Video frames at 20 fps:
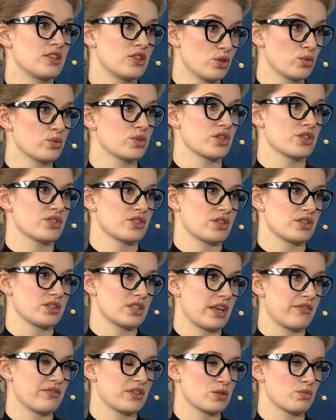the users are
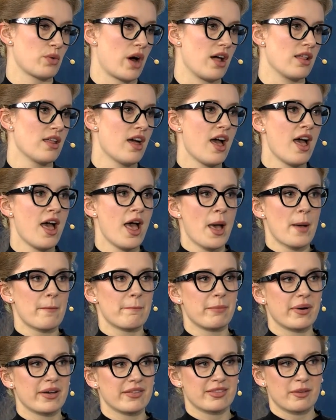safe as well.
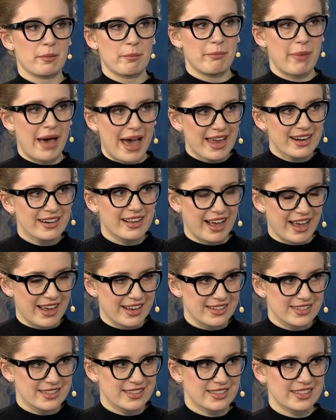But the bad
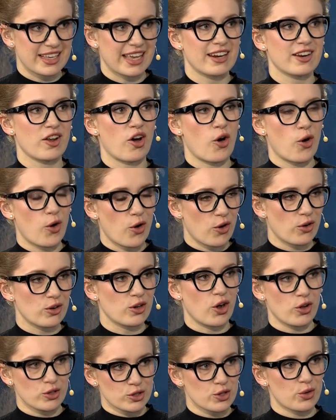guys can
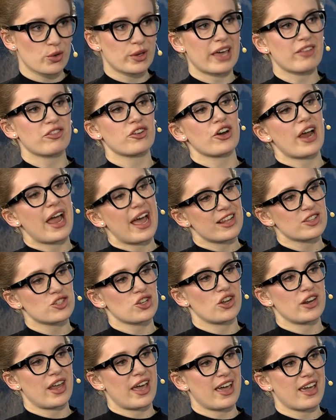also get their hands
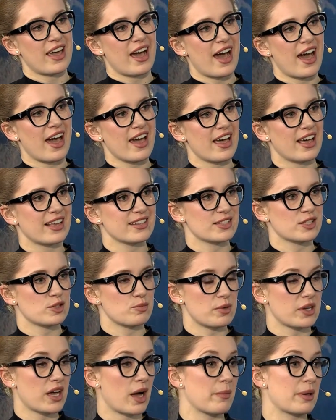on AI as it's
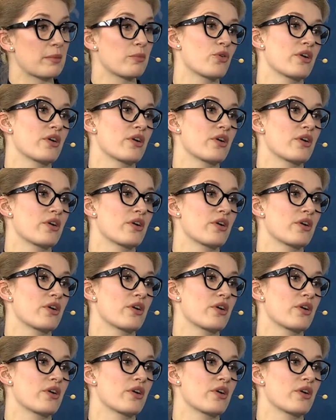becoming